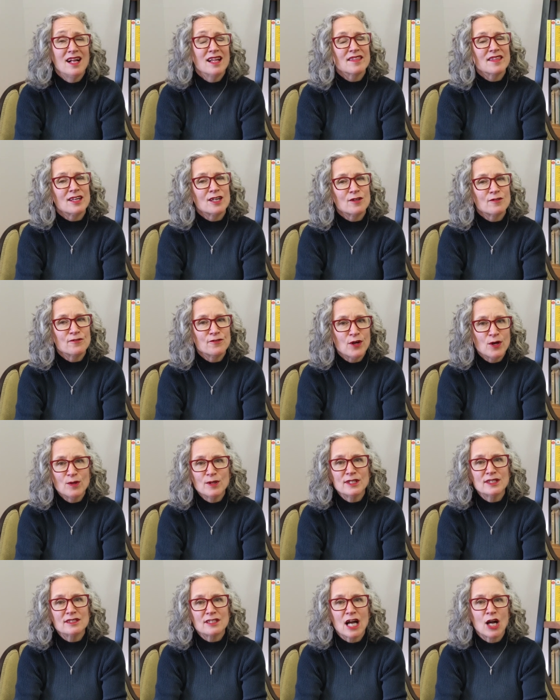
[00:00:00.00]
that are
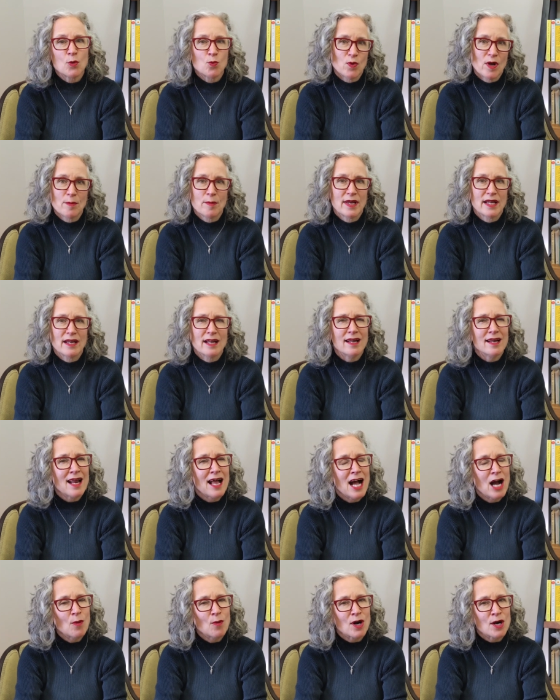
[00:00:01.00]
focused on women and
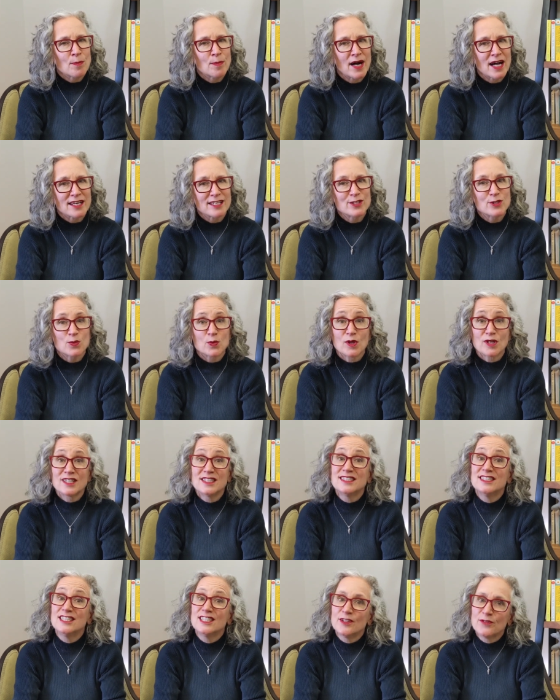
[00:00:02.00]
how our bodies work
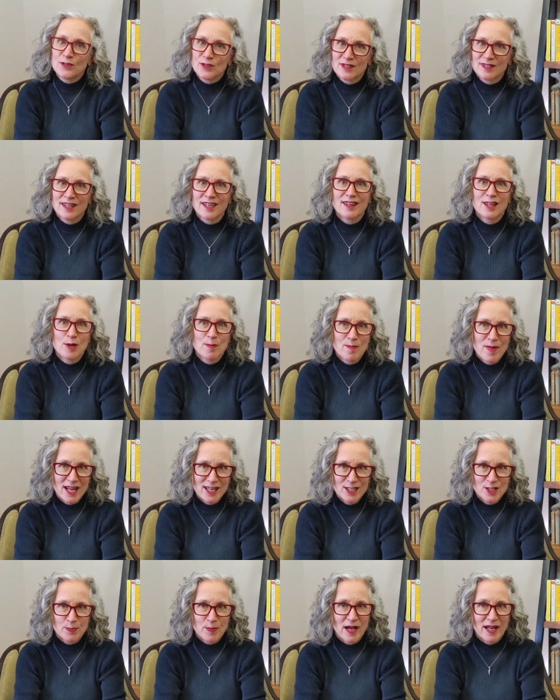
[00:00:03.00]
differently than
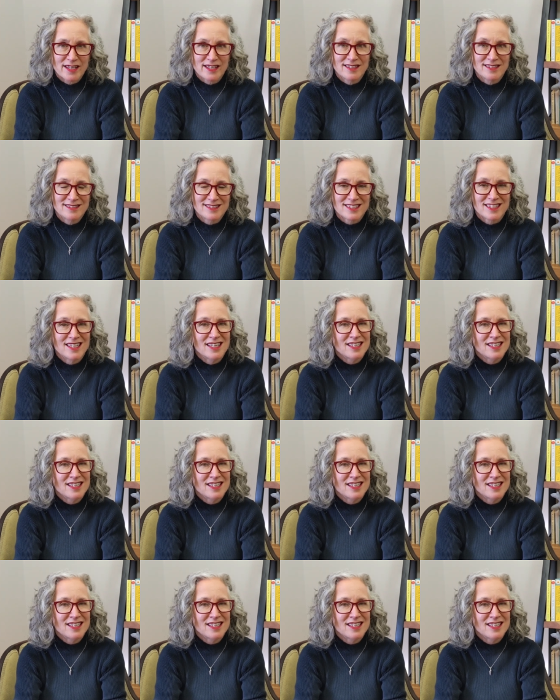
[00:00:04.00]
men's bodies